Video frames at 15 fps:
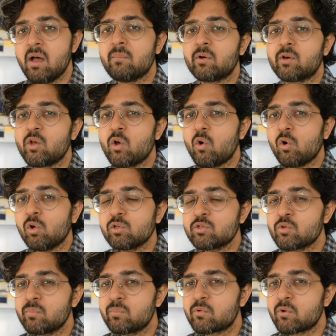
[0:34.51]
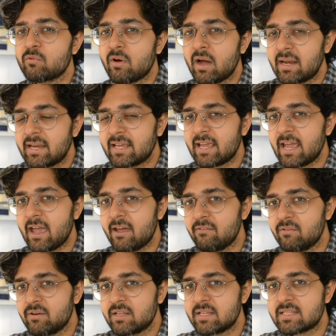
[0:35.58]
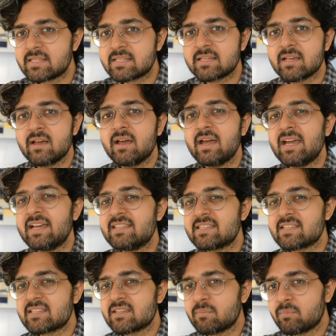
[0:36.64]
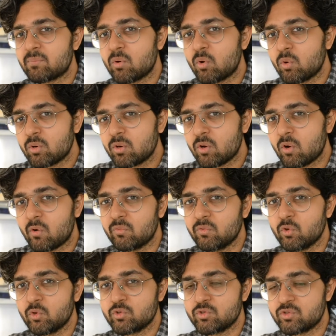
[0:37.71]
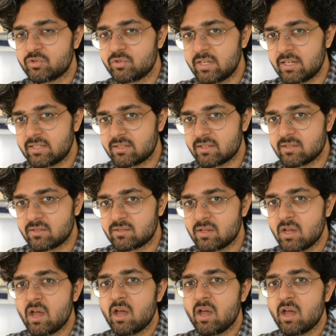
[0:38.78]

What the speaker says: but you're also providing evidence in support of those reasons.